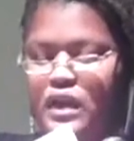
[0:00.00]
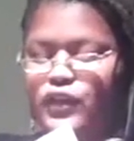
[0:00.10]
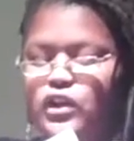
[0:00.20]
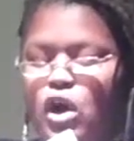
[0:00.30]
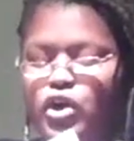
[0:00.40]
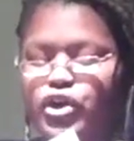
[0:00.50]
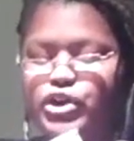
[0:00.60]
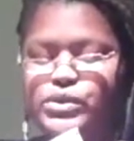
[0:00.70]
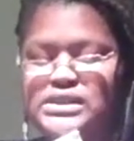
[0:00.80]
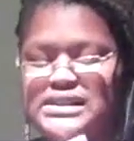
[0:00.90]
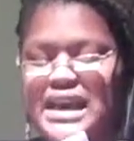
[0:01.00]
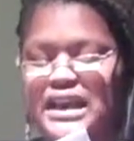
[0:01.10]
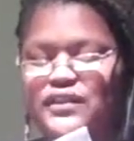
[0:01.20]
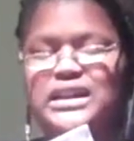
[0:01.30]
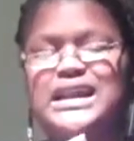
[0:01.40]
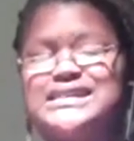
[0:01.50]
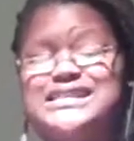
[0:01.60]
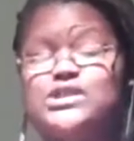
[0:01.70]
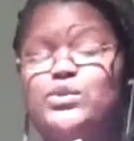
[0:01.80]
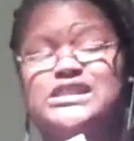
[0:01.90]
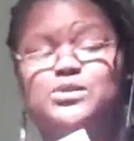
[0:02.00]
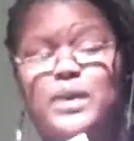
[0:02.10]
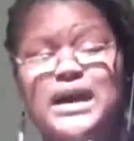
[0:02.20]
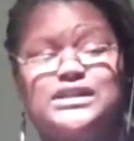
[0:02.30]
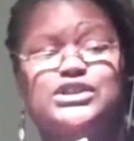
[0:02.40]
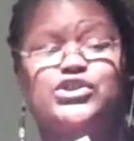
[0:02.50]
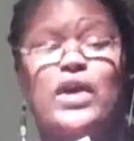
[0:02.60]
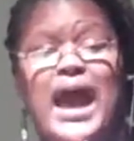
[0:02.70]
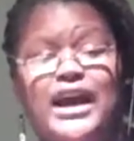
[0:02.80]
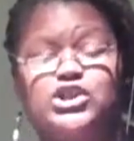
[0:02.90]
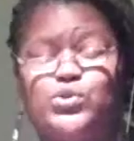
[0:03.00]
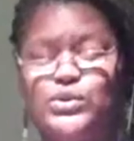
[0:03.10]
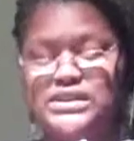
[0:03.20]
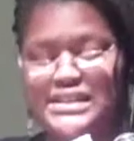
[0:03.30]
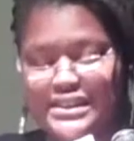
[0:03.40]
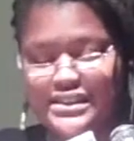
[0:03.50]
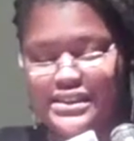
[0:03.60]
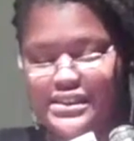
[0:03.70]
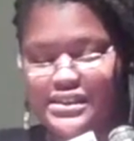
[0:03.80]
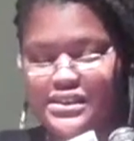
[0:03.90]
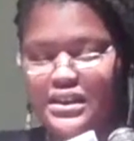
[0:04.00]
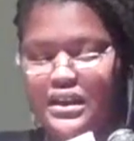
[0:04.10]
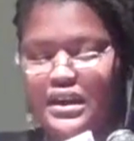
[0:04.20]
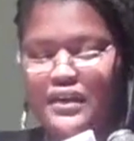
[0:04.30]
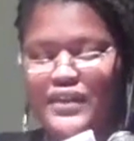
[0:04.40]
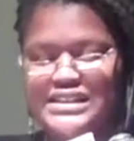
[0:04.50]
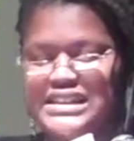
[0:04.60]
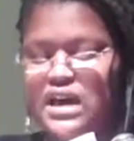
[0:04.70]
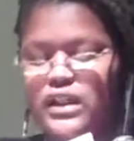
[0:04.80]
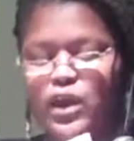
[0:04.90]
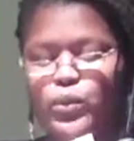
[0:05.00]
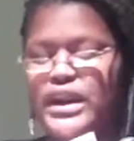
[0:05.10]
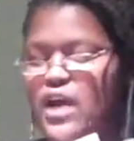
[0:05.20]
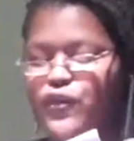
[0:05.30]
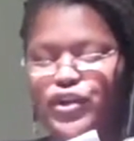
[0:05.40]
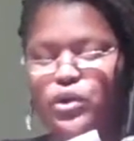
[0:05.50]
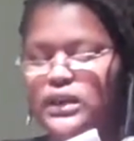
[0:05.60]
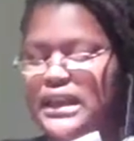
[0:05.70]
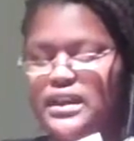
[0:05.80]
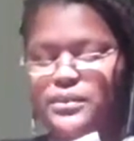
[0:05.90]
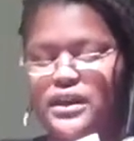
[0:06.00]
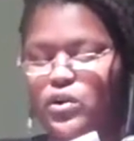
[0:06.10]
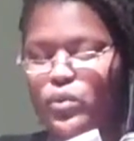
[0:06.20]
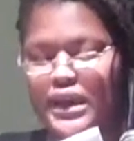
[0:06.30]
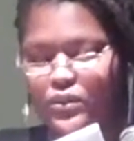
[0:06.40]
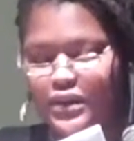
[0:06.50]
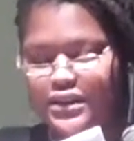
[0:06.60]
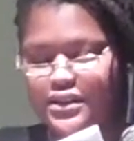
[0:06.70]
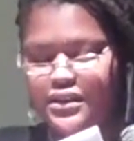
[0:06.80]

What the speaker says: The longer you stay, the less his responses are actual sentences. They sound like whatever you'll let him get away with.